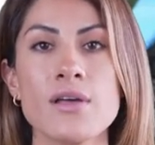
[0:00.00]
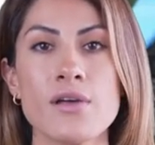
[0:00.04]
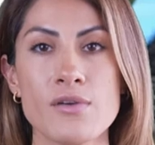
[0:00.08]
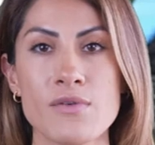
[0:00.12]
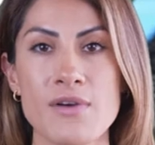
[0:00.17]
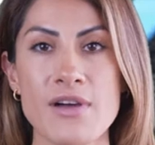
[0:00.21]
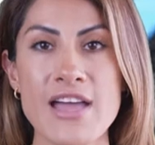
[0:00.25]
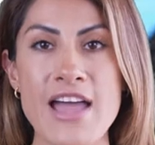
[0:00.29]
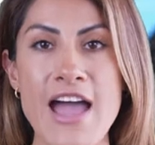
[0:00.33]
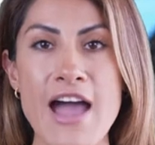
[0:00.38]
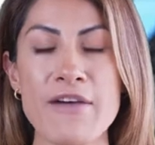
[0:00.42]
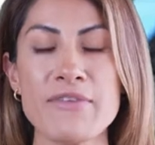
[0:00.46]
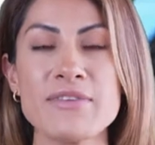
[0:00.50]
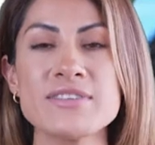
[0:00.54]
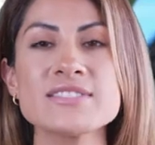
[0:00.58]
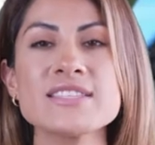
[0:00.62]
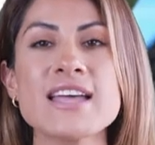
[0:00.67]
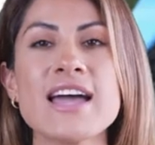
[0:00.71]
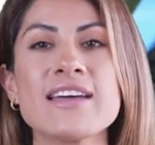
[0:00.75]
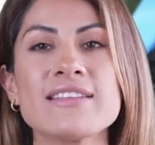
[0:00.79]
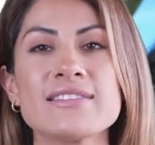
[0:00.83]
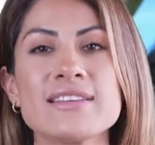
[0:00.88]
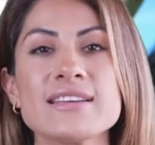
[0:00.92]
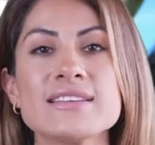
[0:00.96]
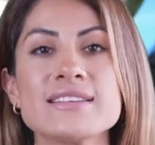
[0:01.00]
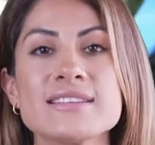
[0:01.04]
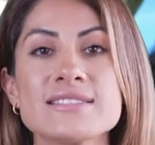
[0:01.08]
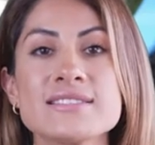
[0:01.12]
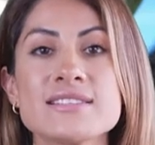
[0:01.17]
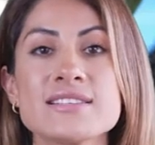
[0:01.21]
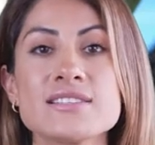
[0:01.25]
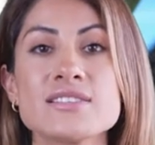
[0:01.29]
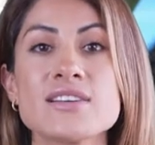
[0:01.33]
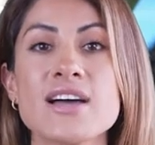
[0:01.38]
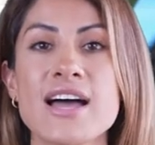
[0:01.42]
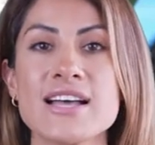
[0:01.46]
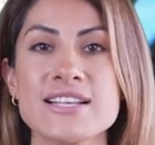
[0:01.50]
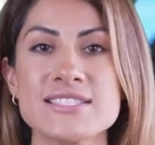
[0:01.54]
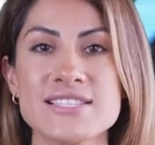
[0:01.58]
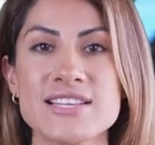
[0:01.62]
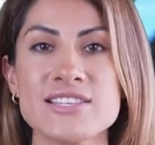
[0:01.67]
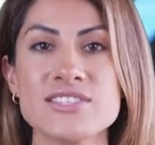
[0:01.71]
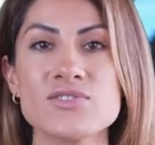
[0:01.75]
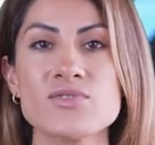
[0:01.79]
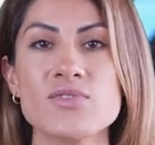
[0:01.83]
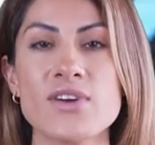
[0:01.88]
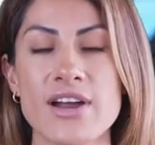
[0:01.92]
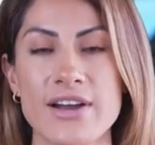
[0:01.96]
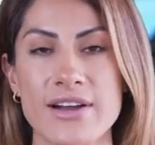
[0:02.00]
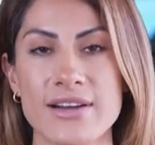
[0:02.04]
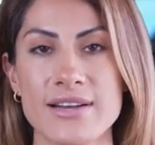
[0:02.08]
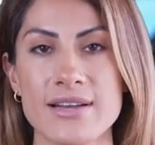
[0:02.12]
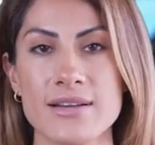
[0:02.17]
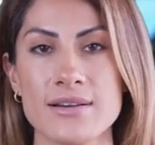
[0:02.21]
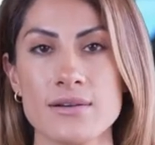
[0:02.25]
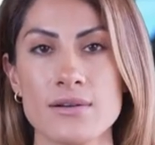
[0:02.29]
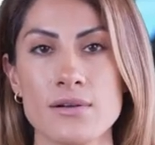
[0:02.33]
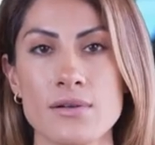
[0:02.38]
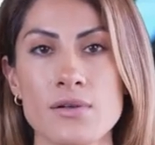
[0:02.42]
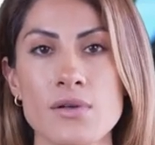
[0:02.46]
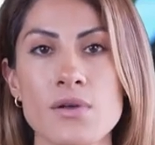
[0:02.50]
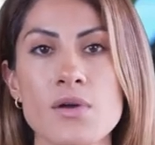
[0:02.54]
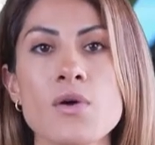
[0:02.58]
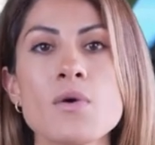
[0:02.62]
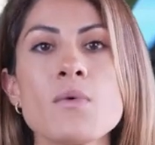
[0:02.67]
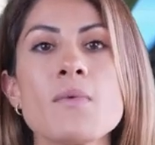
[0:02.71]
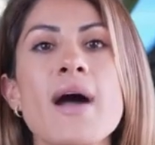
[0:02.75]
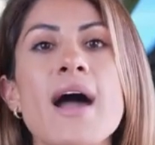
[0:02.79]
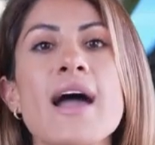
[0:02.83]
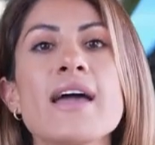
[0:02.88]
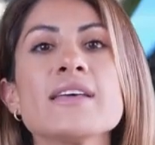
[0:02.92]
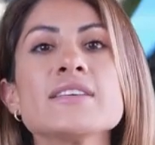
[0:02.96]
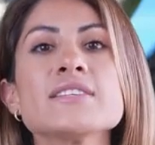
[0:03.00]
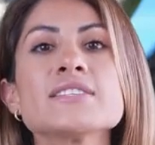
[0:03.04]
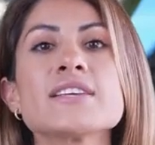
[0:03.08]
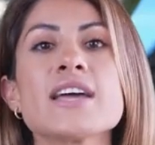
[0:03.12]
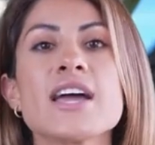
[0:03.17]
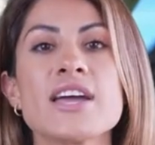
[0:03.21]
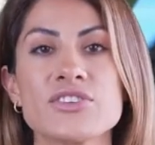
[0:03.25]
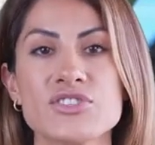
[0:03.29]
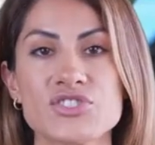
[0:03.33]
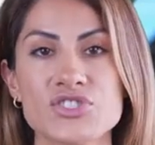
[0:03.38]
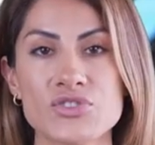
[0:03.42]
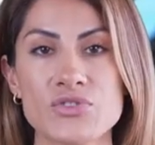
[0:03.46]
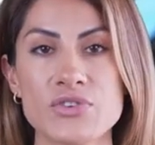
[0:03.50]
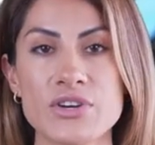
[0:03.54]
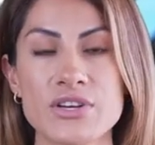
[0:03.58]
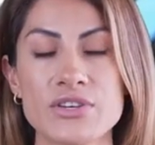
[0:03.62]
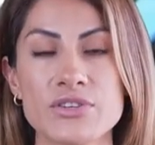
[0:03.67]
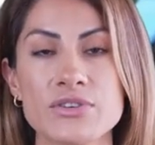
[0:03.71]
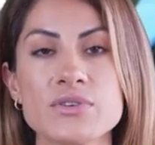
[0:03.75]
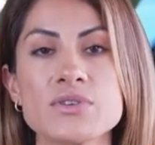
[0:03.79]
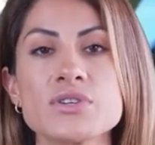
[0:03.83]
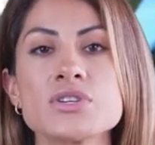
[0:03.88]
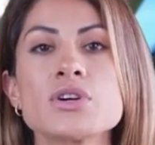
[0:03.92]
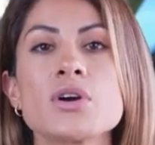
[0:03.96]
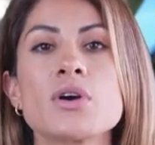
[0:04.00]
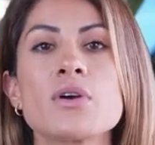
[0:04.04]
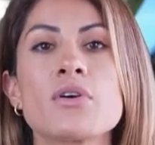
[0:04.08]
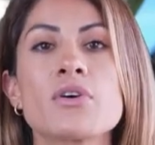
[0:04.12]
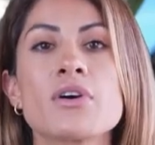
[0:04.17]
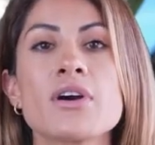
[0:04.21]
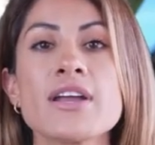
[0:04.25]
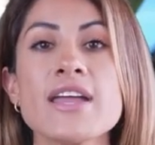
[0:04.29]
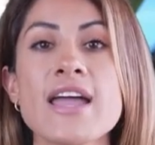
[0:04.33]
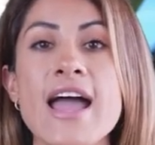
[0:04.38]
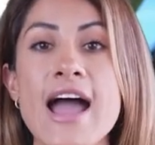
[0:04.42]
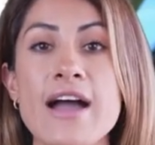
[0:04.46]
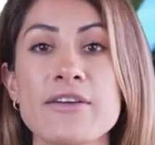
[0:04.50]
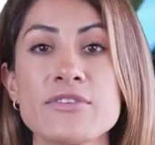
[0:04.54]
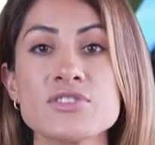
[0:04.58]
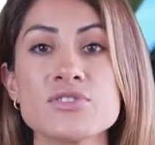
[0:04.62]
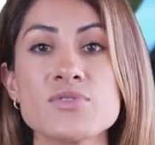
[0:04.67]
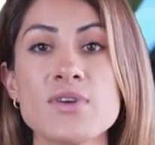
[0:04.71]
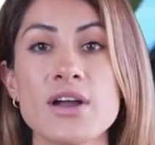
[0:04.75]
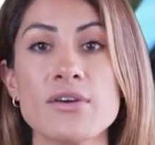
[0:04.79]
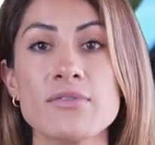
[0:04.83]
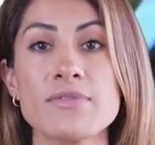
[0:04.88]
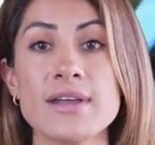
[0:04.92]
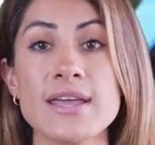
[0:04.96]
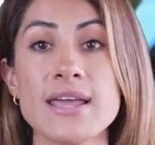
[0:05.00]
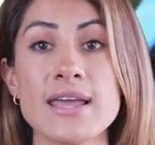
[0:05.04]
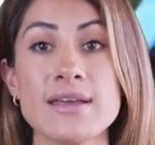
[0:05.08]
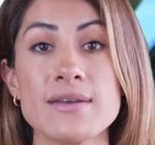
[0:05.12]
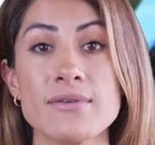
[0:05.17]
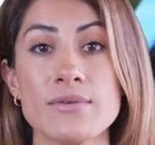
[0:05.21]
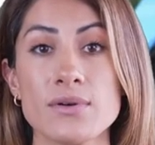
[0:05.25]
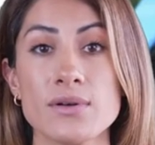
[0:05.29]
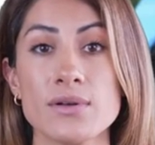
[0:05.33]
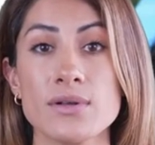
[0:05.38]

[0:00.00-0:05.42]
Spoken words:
But how exactly does this process work? Why is cud chewing crucial for a cow's well-being?